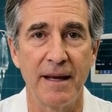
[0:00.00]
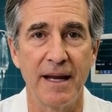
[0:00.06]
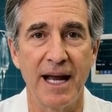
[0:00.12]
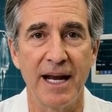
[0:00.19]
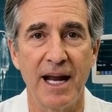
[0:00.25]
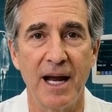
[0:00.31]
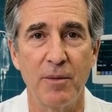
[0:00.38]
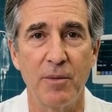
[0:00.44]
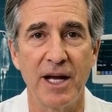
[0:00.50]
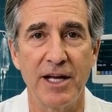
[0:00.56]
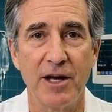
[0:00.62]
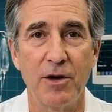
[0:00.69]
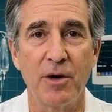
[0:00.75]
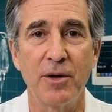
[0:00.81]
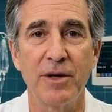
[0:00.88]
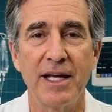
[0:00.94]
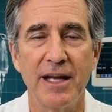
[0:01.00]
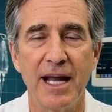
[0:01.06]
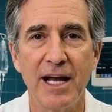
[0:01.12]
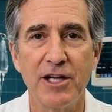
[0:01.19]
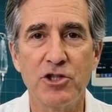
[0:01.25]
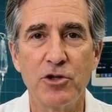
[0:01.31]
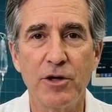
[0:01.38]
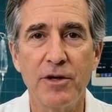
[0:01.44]
and I regularly
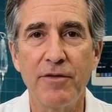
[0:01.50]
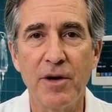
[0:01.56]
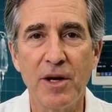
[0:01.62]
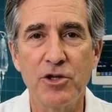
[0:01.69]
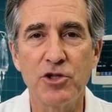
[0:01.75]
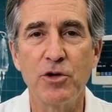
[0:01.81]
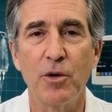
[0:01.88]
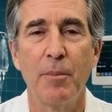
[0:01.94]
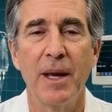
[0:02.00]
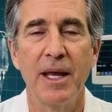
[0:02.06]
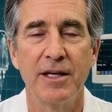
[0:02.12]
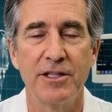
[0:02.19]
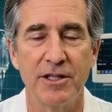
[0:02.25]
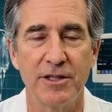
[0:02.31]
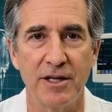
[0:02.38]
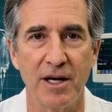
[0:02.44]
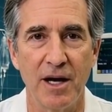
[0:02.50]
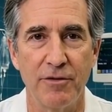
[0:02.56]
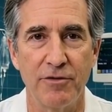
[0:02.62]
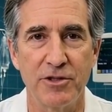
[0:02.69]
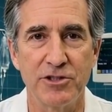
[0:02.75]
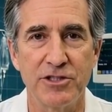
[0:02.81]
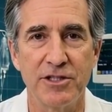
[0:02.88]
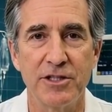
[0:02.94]
lecture at functional medicine
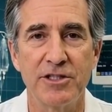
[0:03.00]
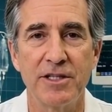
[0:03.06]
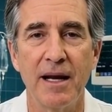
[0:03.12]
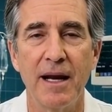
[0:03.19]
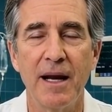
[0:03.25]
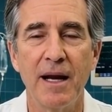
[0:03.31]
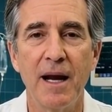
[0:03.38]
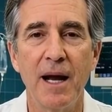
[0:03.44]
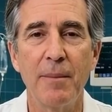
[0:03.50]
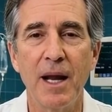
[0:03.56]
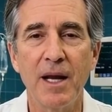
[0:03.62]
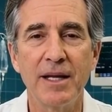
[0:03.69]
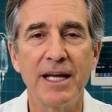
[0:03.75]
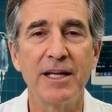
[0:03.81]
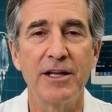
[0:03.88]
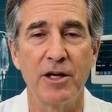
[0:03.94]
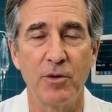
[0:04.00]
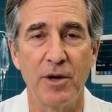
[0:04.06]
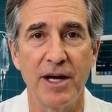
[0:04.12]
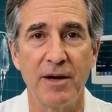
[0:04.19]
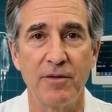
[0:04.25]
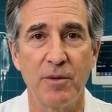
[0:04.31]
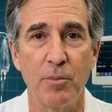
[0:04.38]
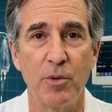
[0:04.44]
conferences about
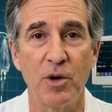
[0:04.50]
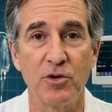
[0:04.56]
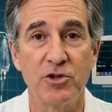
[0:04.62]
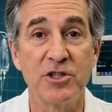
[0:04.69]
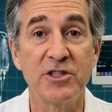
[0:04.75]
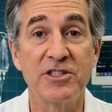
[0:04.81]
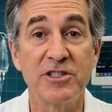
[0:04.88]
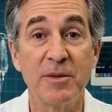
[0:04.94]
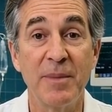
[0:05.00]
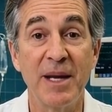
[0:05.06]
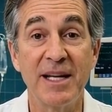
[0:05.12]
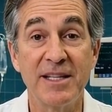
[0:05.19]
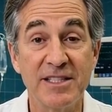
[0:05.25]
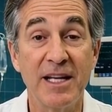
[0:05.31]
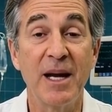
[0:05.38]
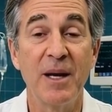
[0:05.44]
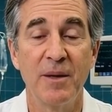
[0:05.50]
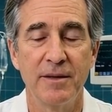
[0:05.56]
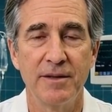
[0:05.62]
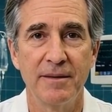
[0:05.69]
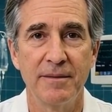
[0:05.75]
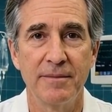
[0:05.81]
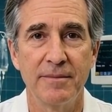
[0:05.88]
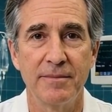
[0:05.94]
integrative approaches to men's health.